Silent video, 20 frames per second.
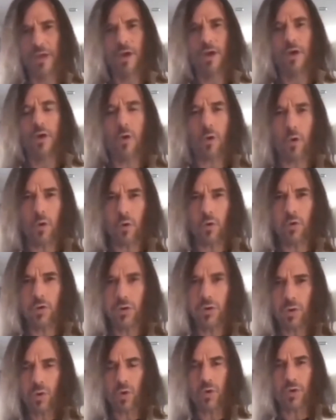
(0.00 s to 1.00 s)

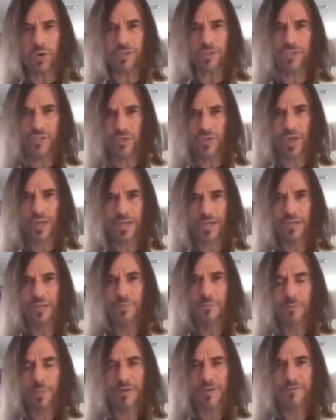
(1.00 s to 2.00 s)
all
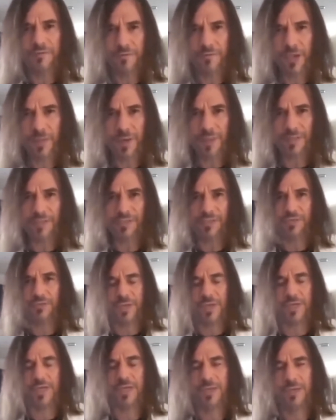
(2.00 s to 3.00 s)
orchestrated by Freemasonry.